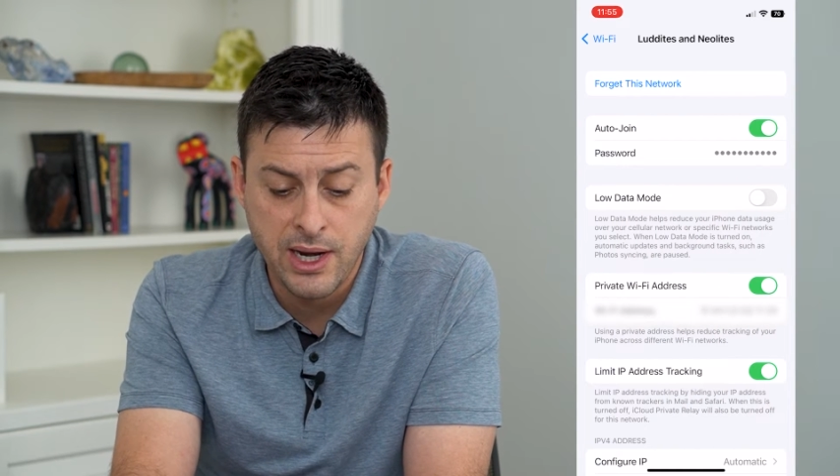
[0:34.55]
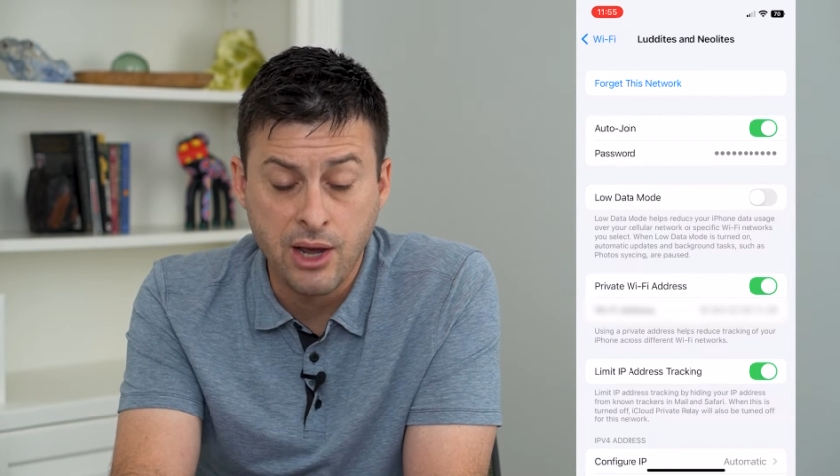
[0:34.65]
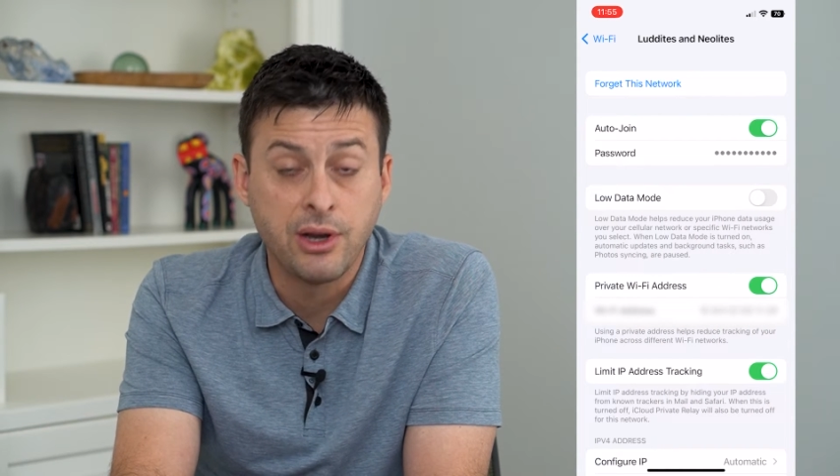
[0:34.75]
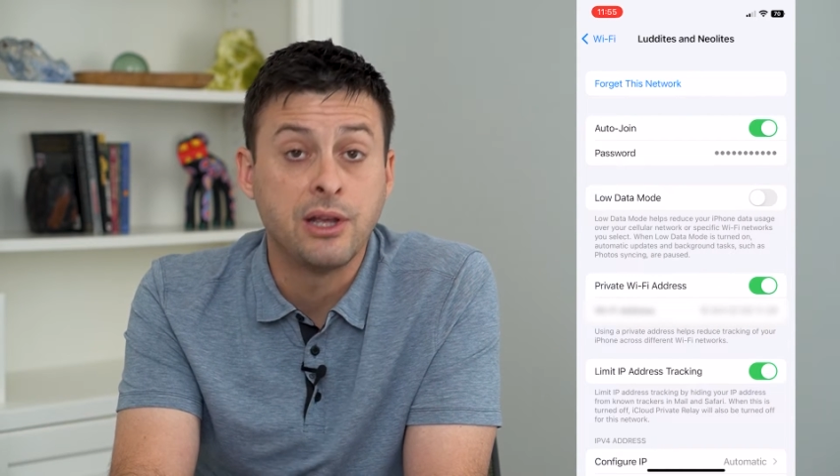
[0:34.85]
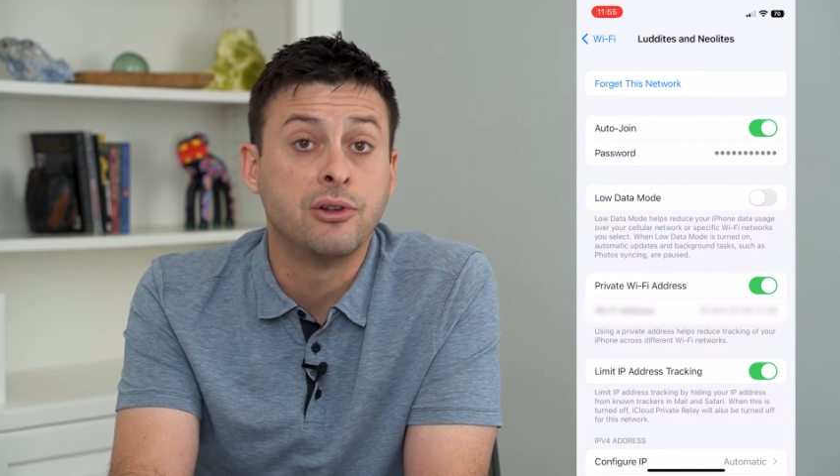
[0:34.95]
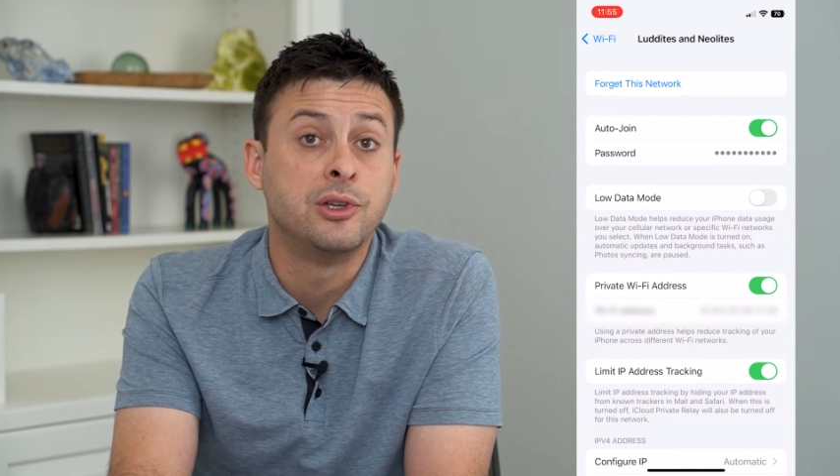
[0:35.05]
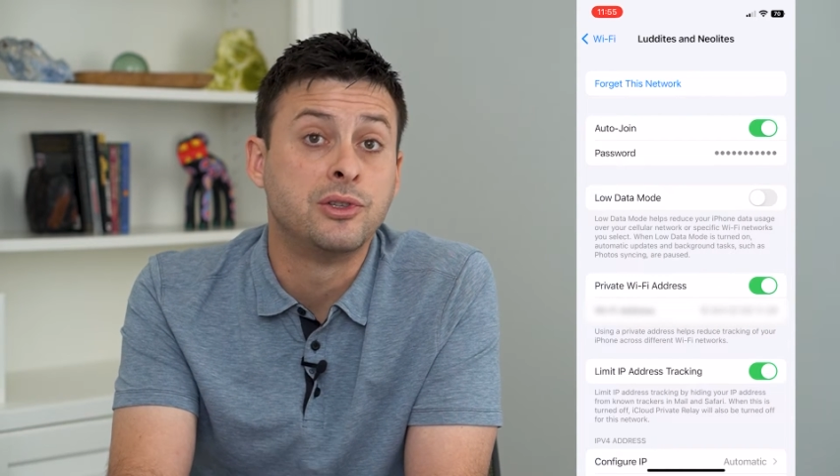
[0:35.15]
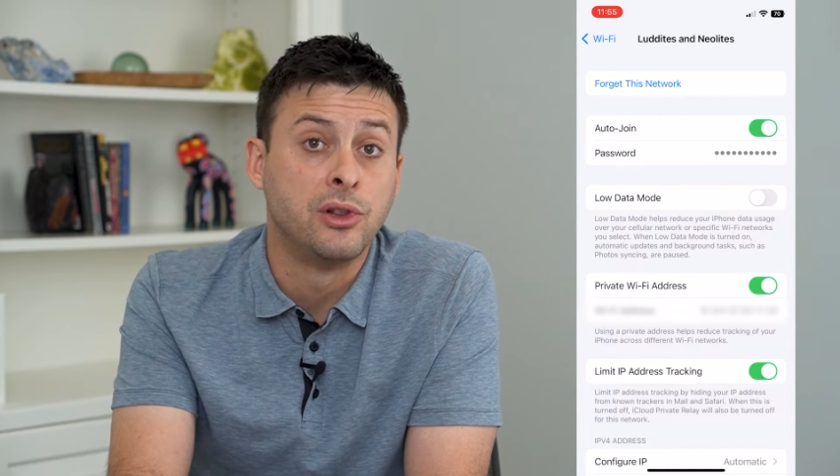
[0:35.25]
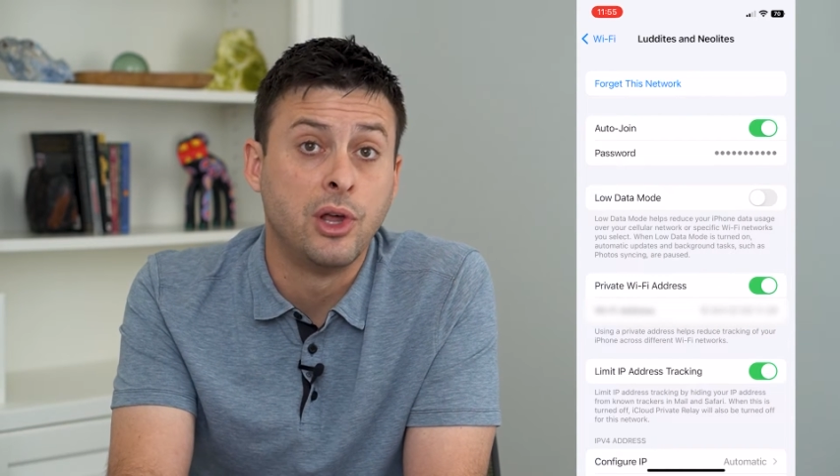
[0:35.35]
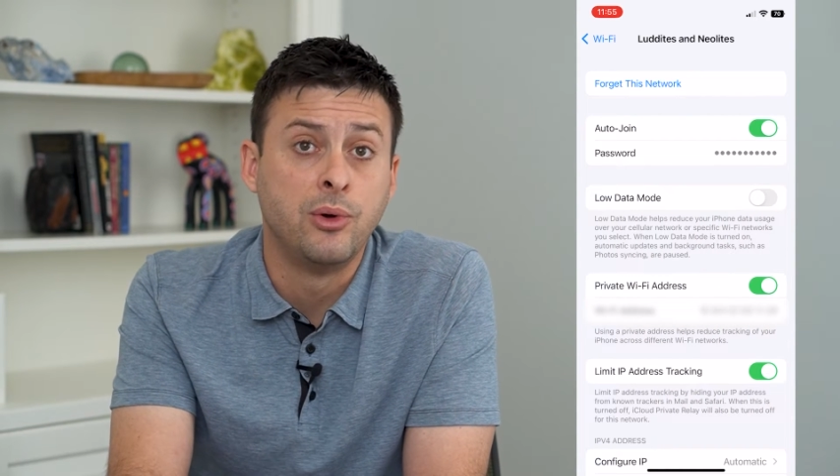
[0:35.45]
down here is
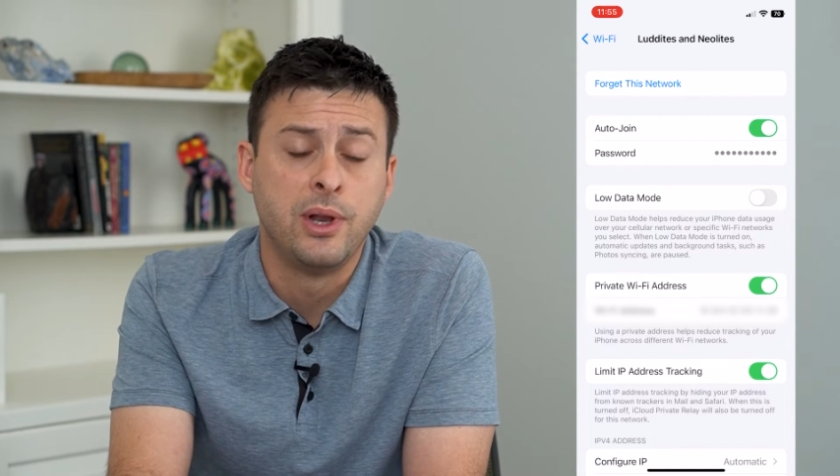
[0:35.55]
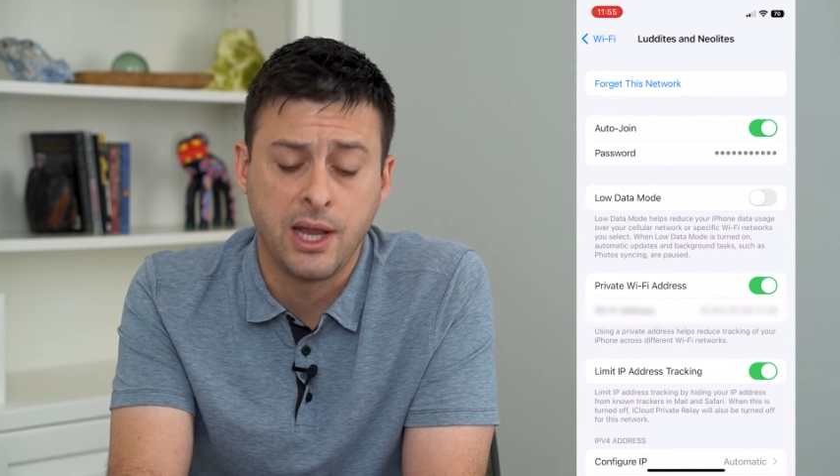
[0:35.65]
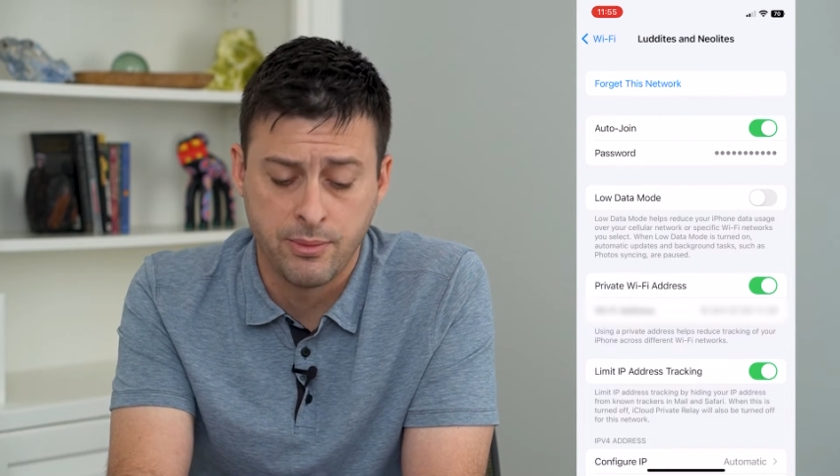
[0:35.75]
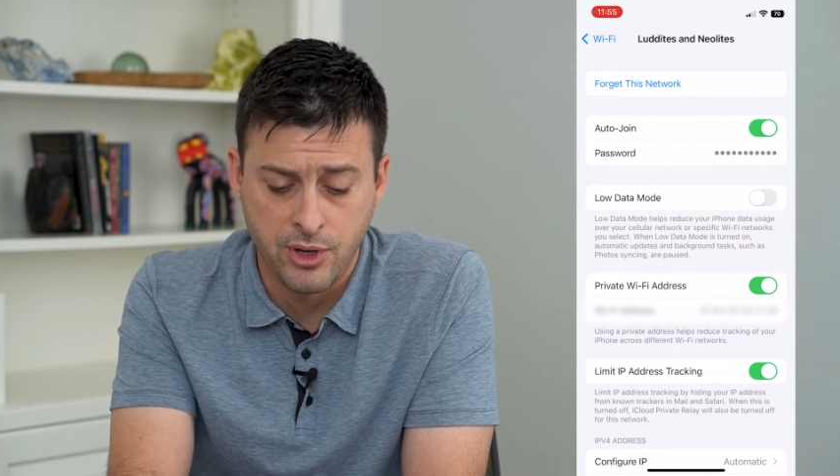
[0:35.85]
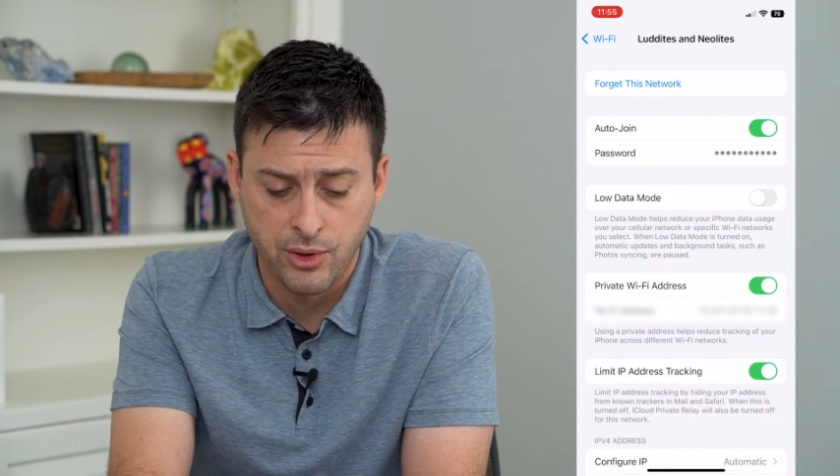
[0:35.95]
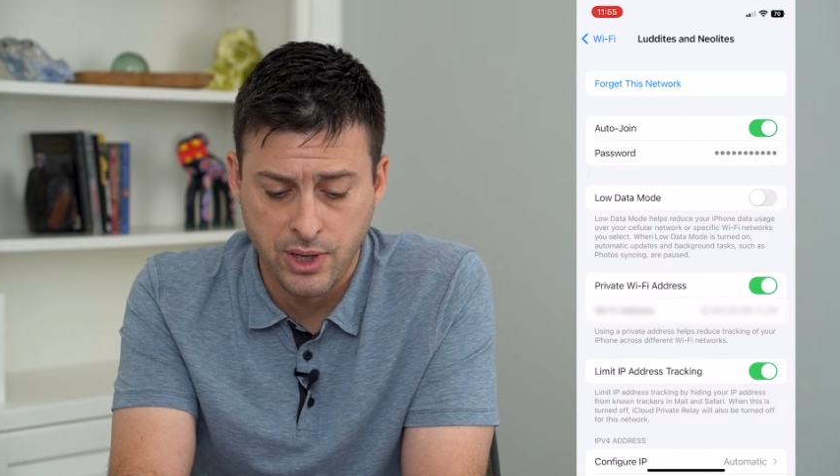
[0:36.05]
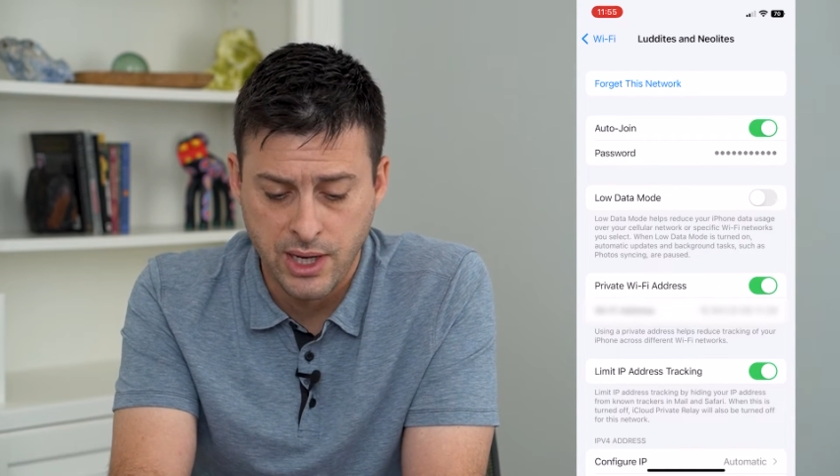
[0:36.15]
low data mode.